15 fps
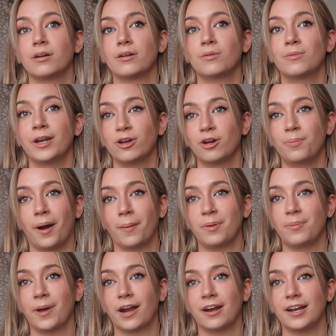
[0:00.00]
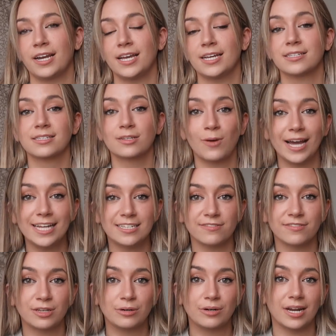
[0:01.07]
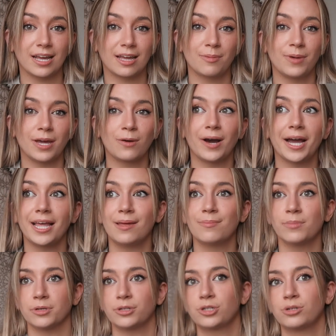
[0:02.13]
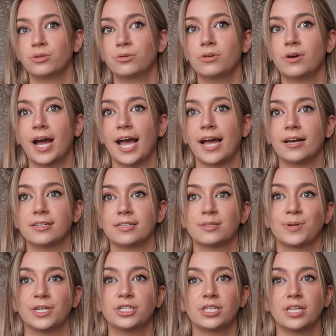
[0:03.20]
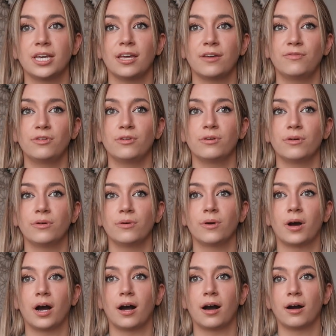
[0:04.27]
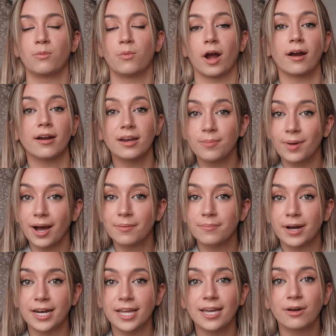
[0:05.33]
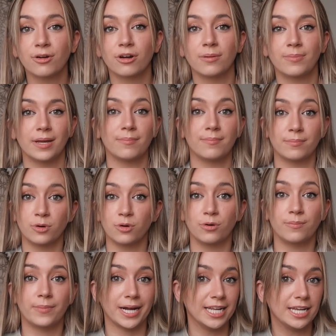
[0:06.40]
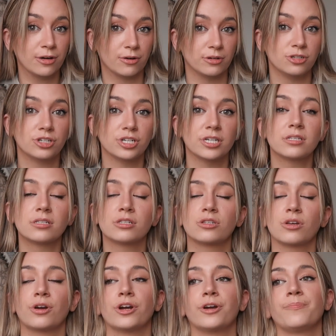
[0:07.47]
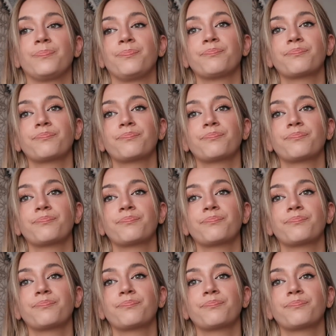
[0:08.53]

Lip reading: when you're a puppy parent, it's quite difficult. It can be quite emotional, especially if you are worried about money or a bit more money conscious. So